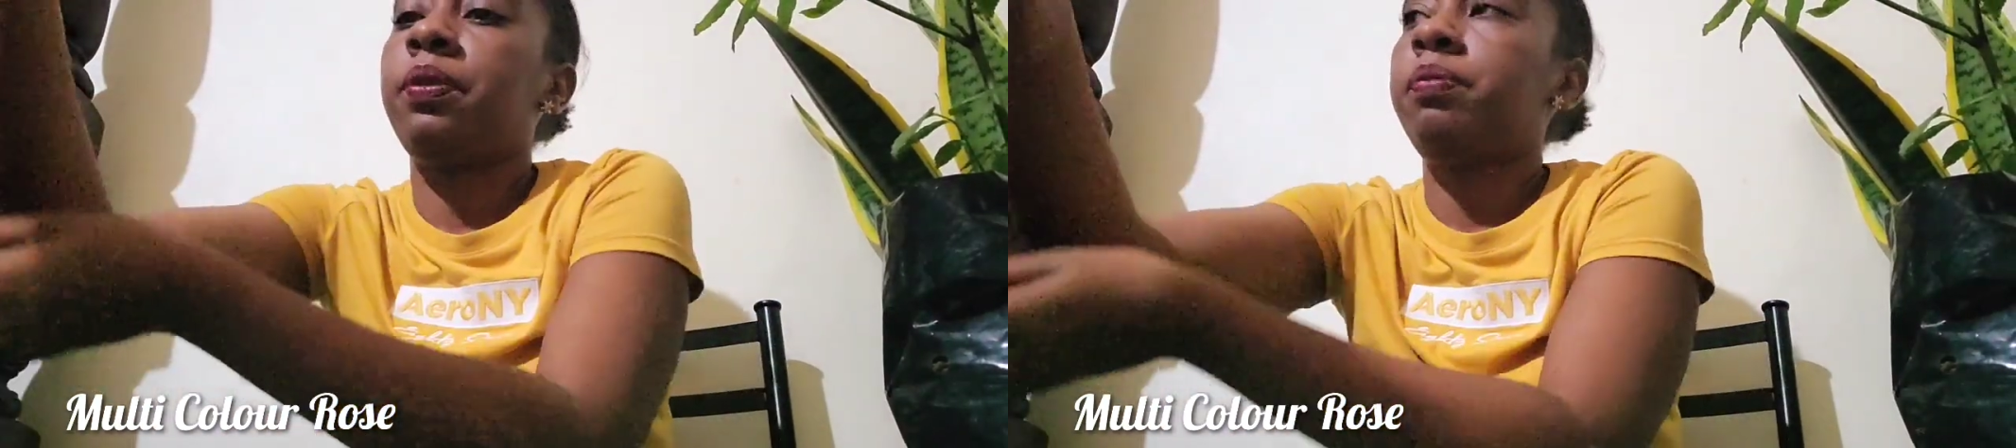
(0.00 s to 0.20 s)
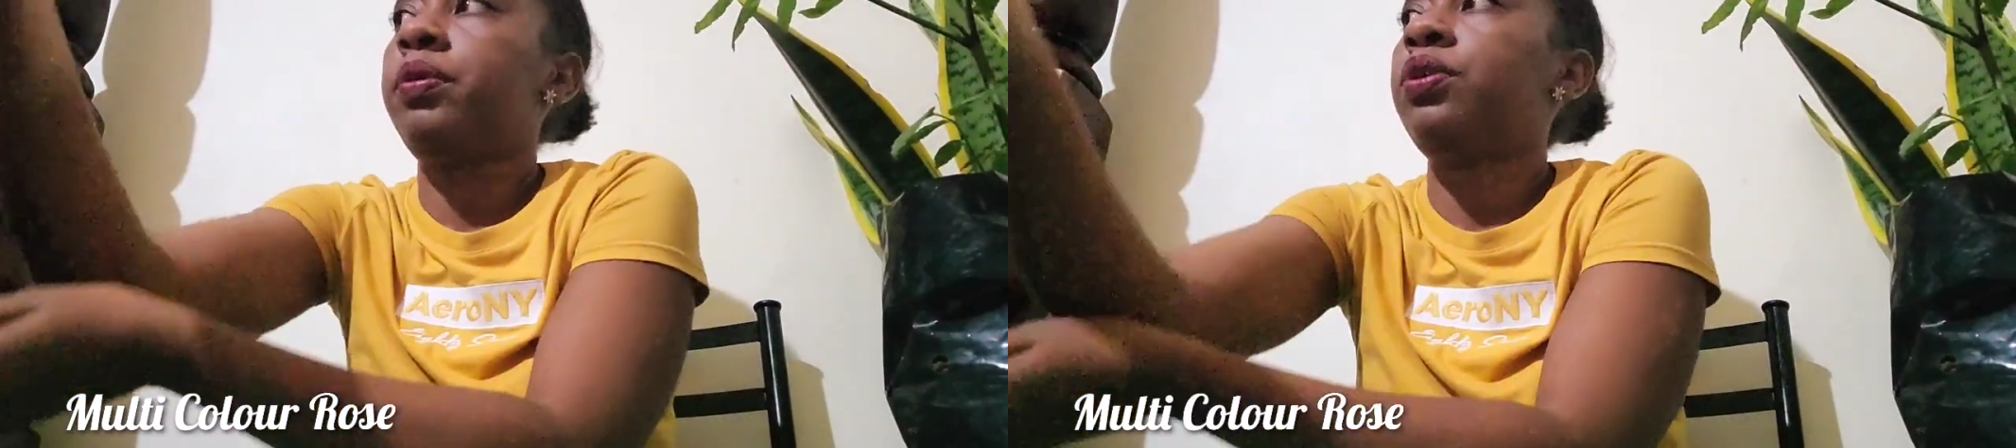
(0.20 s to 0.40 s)

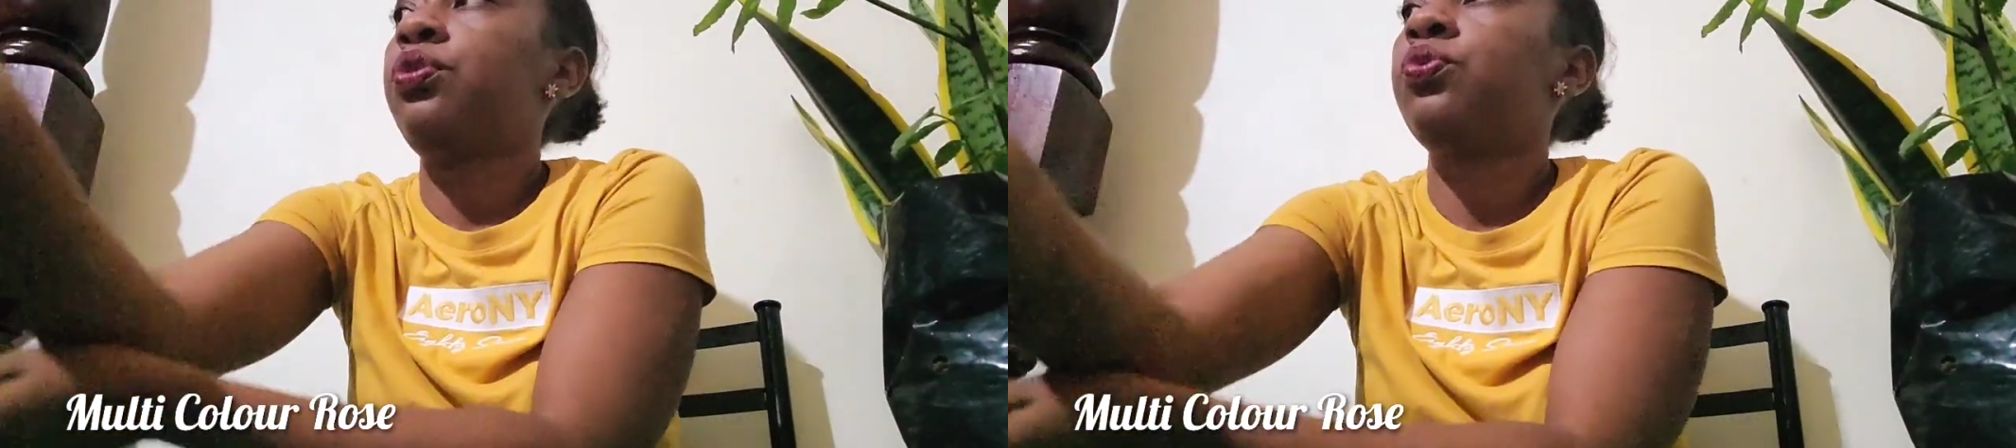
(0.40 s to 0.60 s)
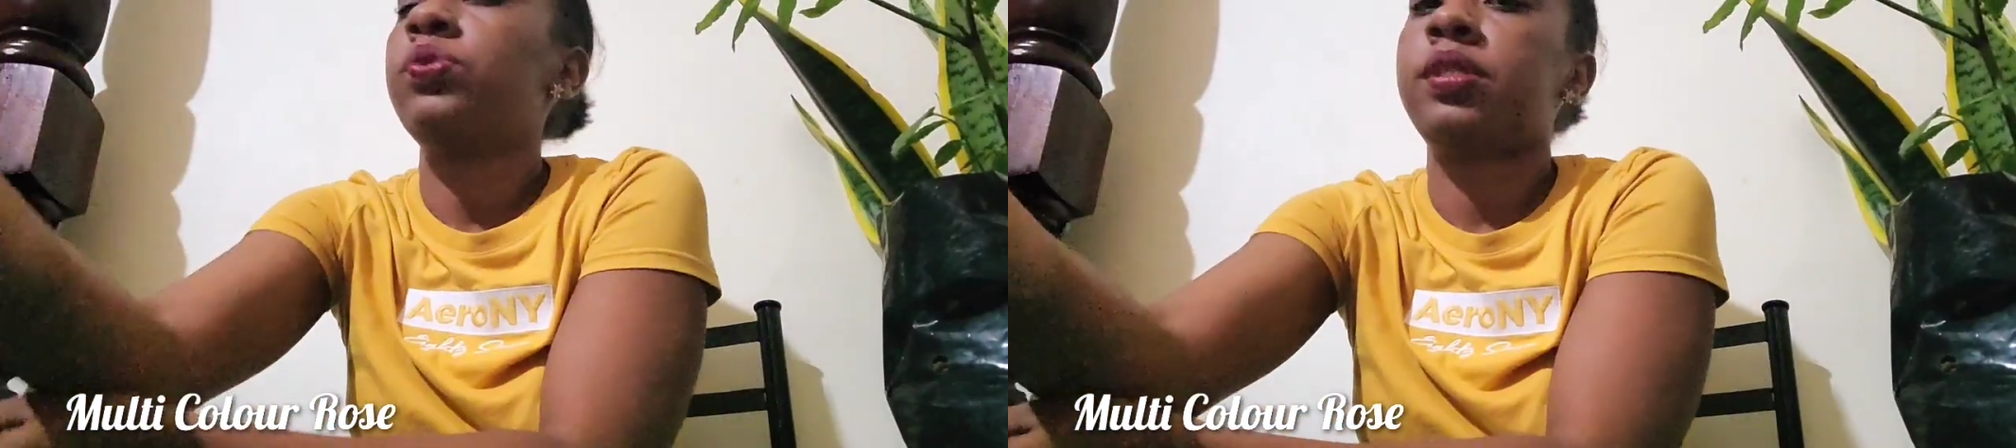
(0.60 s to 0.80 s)
be
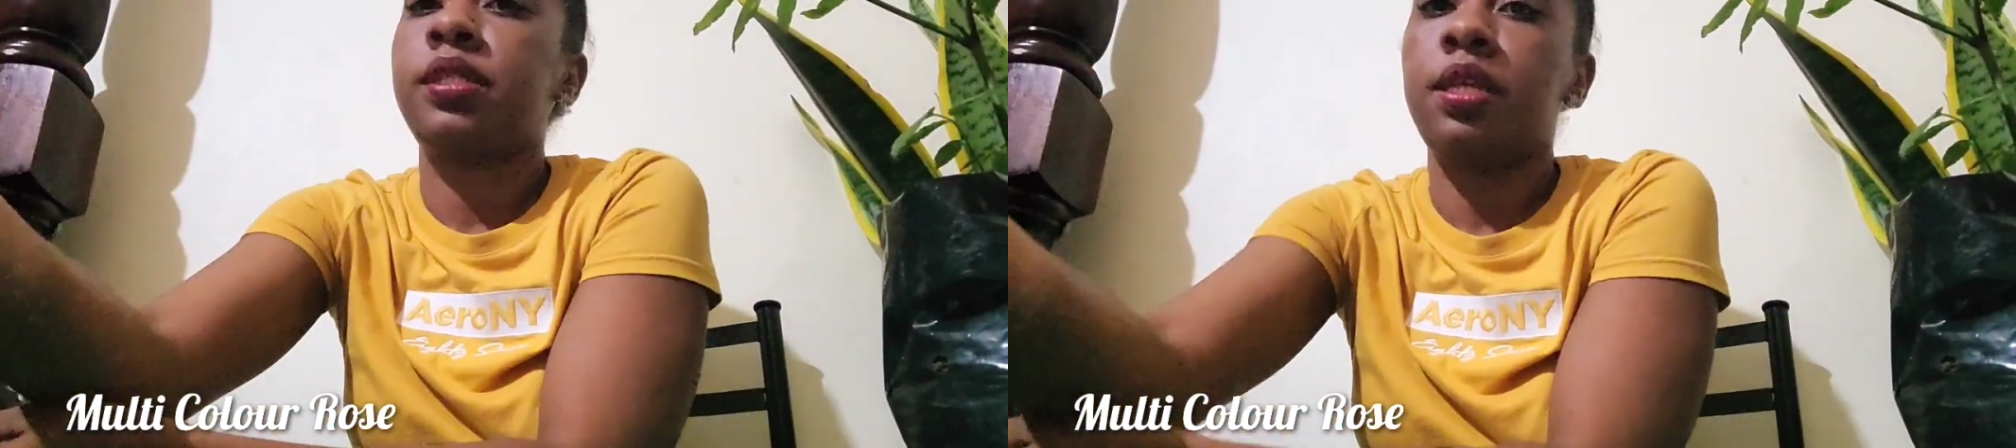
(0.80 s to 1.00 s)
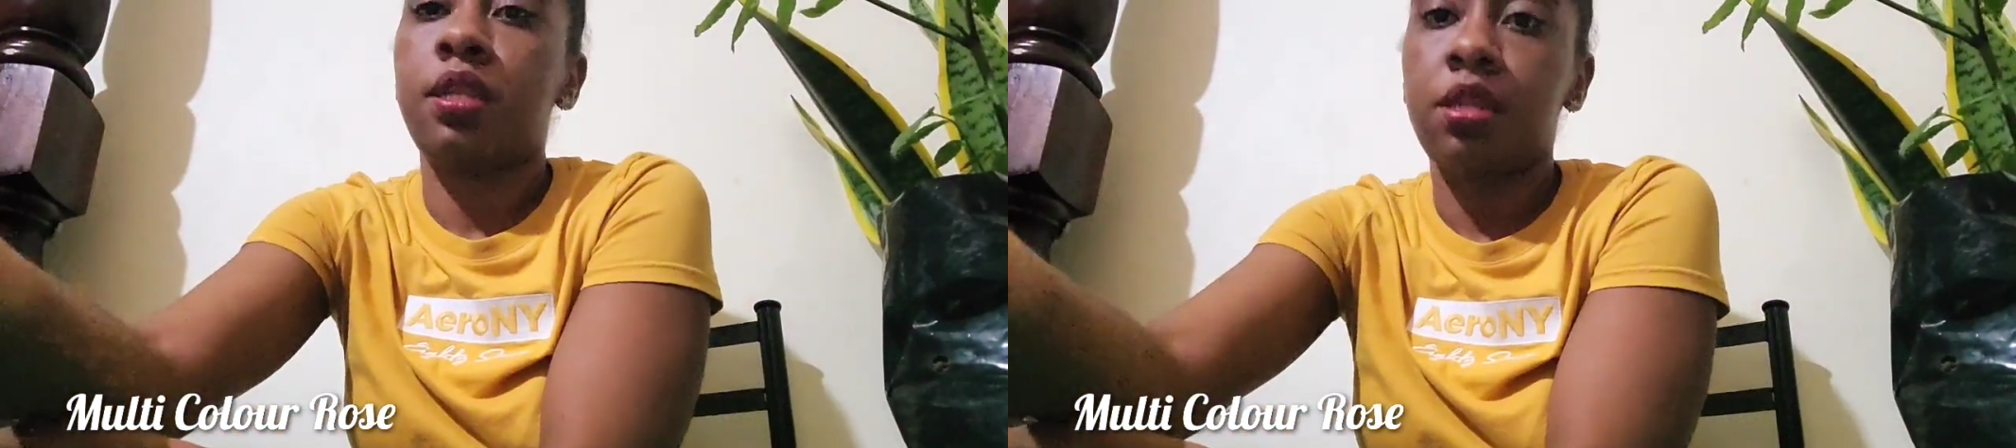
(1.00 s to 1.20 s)

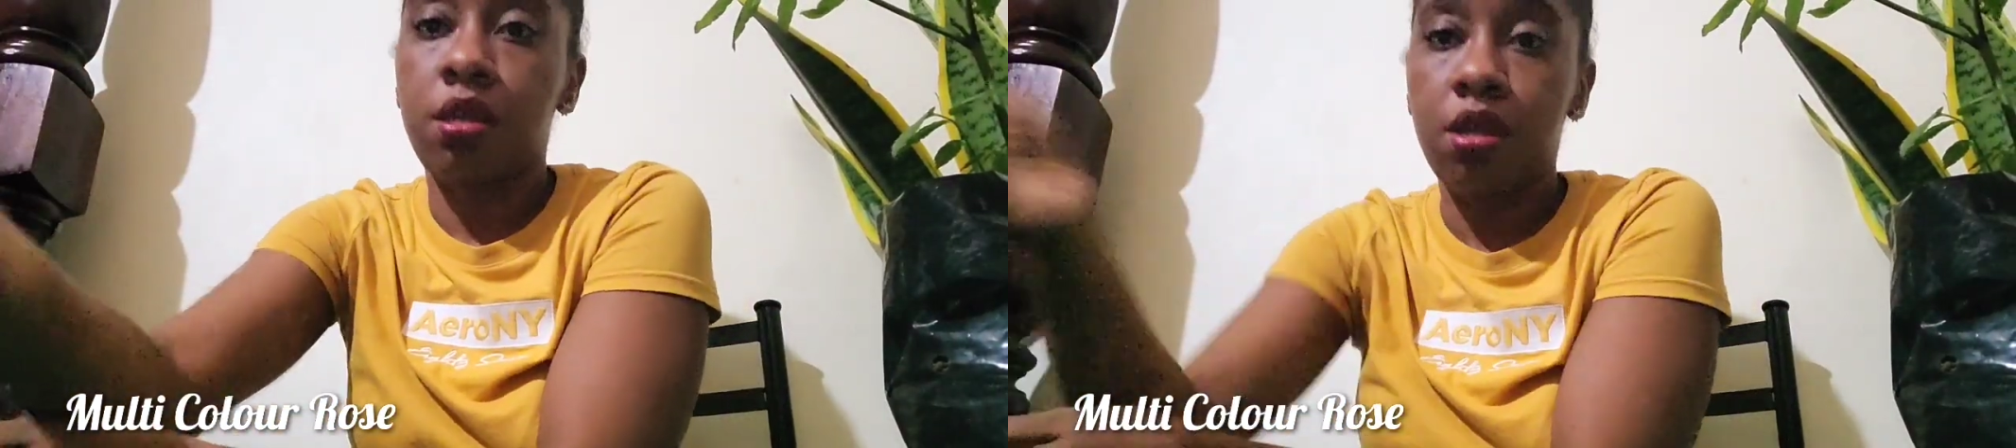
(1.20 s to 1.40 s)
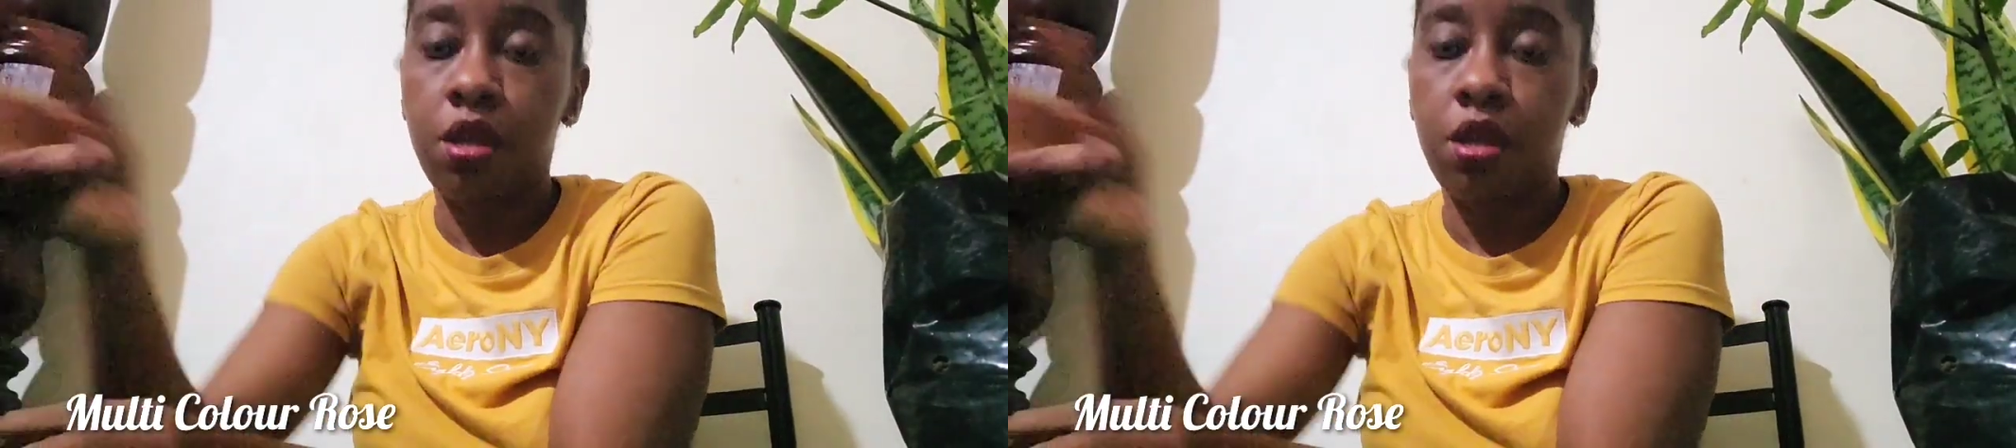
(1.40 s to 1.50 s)
using